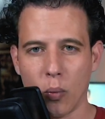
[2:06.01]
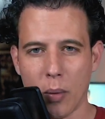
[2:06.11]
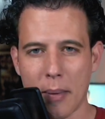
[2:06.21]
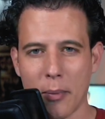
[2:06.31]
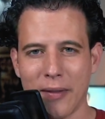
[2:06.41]

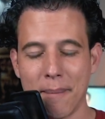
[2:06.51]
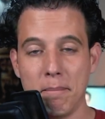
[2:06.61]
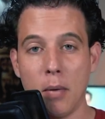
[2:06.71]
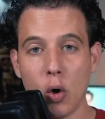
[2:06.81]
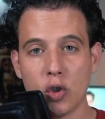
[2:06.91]
Remember that
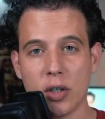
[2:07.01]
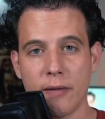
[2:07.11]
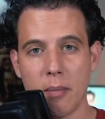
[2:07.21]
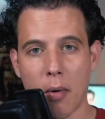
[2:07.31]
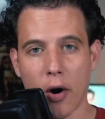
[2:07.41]
most of
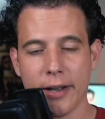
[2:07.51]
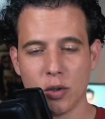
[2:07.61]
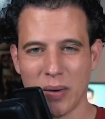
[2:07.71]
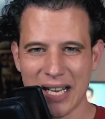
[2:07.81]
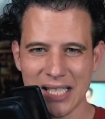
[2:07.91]
the
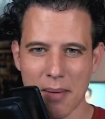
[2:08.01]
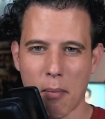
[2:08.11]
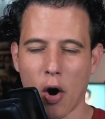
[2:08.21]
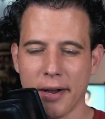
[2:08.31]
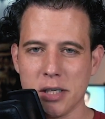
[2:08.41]
markets, when I say
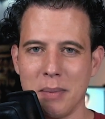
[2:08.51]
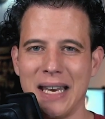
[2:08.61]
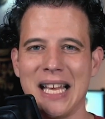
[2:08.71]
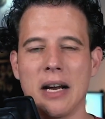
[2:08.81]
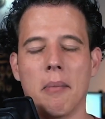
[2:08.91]
markets,
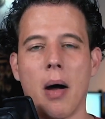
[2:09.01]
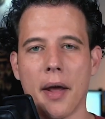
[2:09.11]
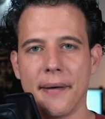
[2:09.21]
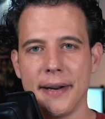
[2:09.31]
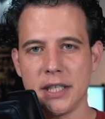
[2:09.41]
meaning
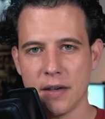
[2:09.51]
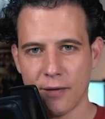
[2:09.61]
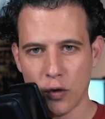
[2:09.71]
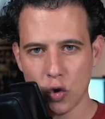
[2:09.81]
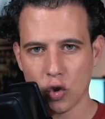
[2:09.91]
commodities and
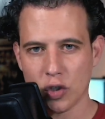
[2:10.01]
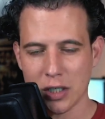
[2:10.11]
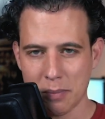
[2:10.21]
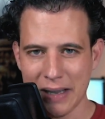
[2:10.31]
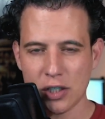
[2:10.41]
futures,
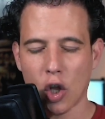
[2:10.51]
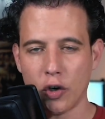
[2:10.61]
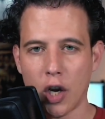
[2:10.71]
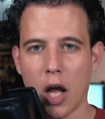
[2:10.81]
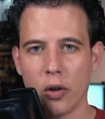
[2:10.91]
is based
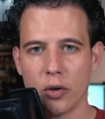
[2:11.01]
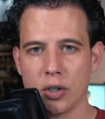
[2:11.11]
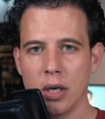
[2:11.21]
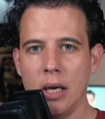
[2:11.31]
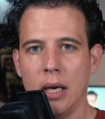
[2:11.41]
on dollars.